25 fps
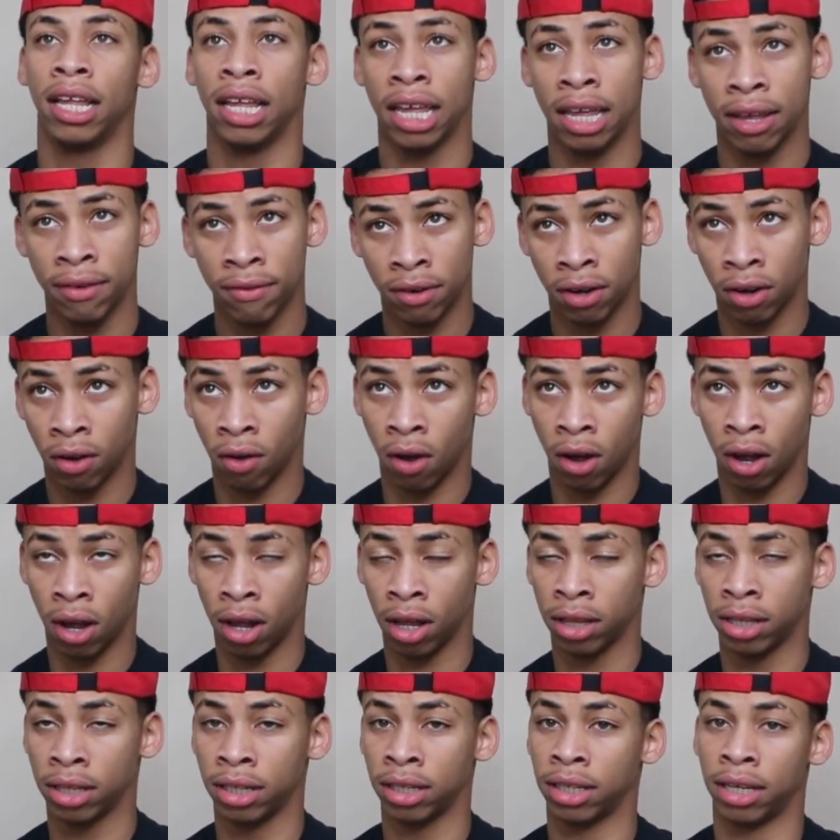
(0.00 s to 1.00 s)
even though
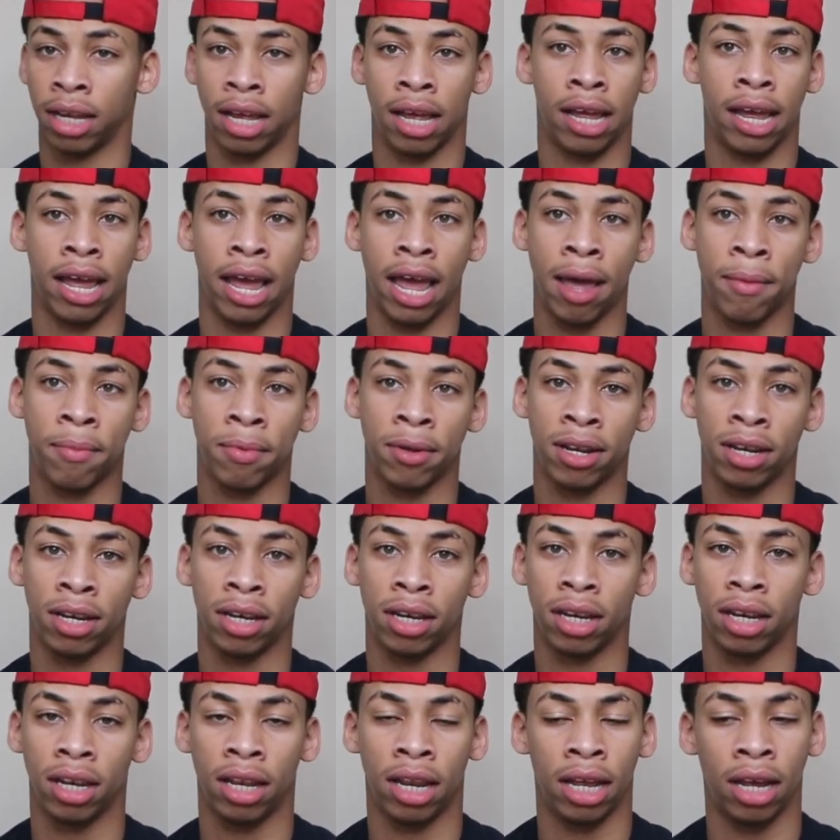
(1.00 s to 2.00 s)
all this had happened,
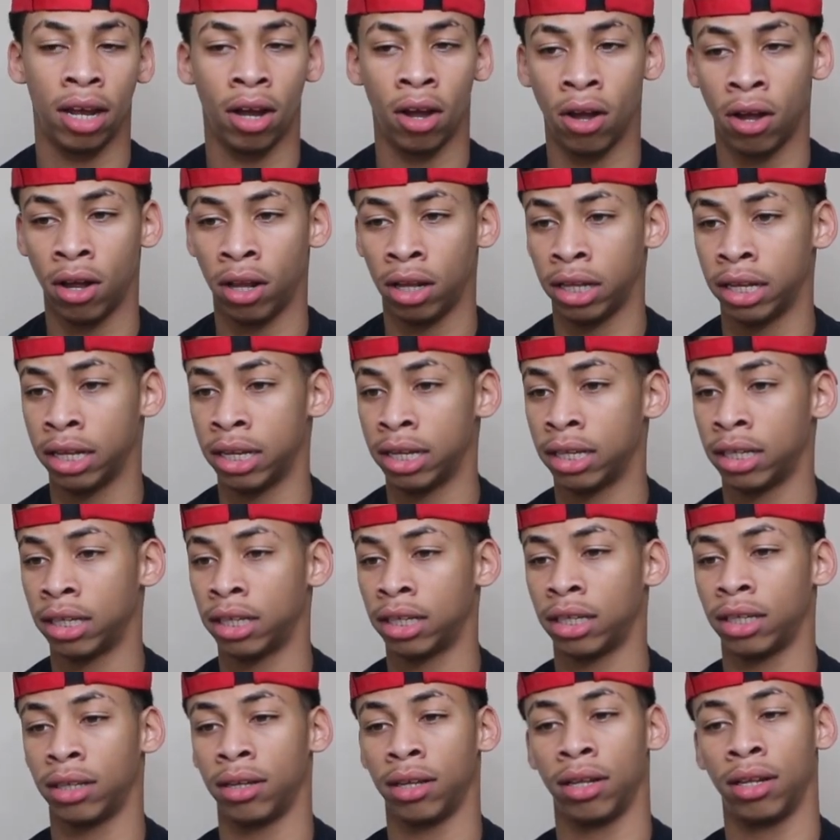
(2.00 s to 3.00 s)
like all this,
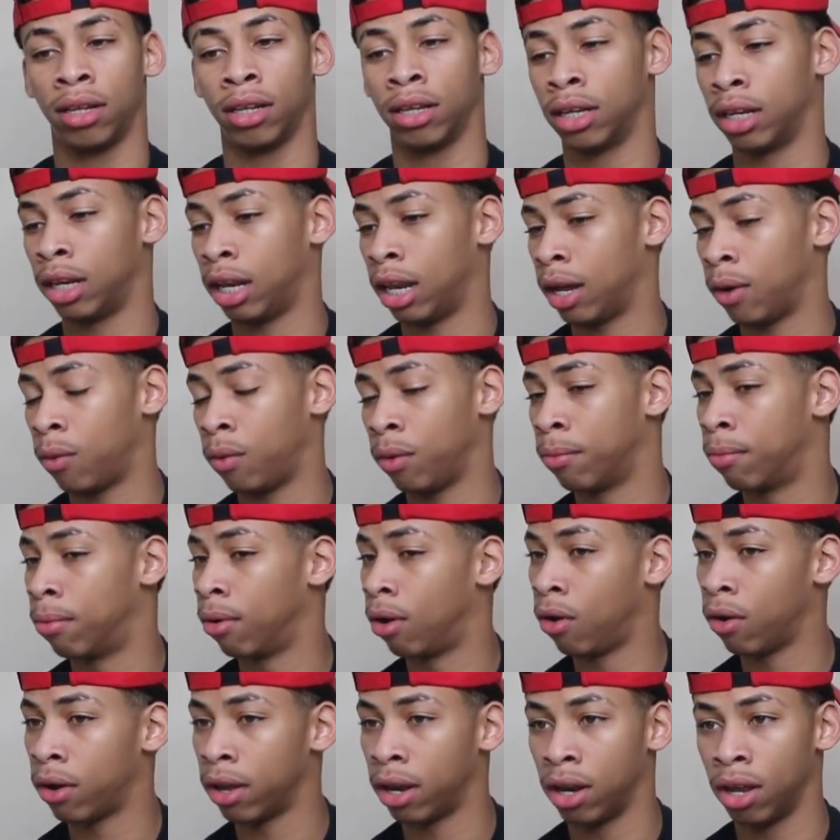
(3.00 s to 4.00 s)
and then like we
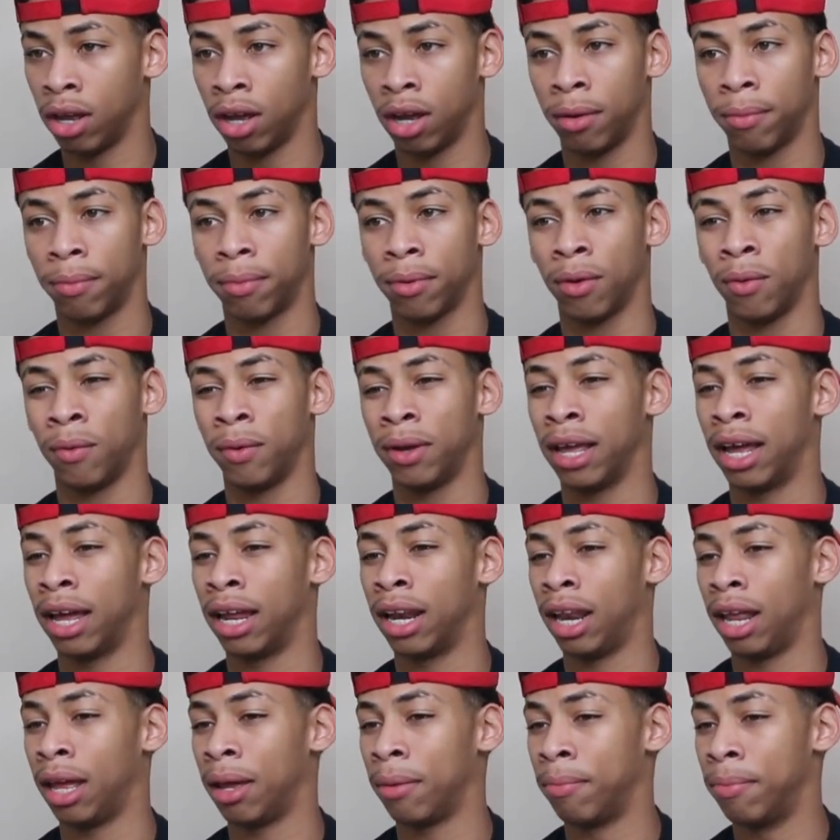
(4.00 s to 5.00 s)
broken up, we got
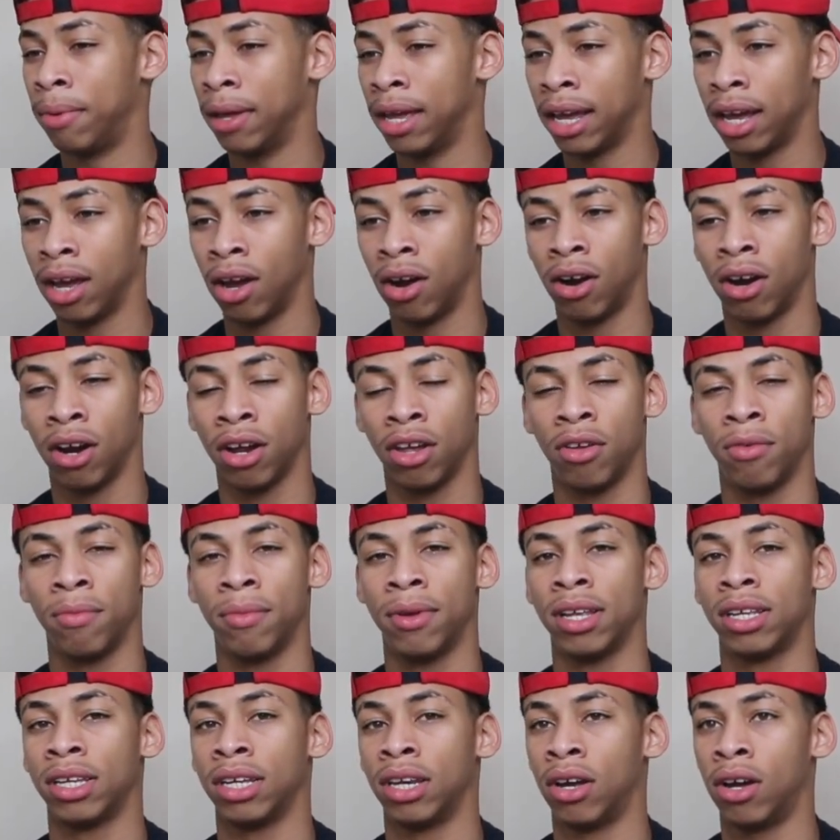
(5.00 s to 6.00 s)
in like big
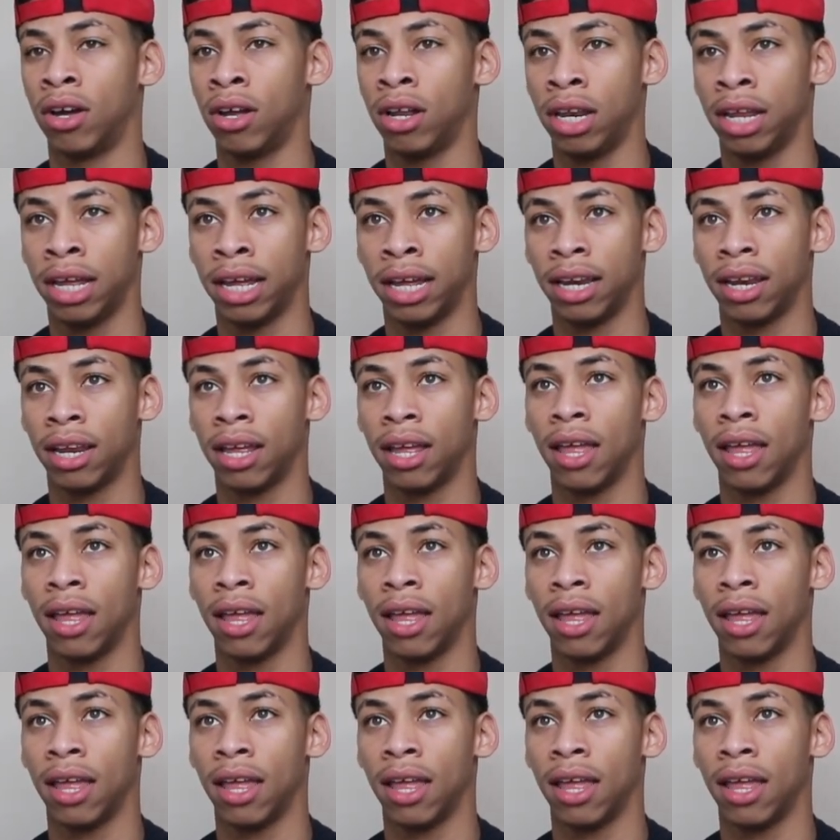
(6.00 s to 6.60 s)
arguments and all that,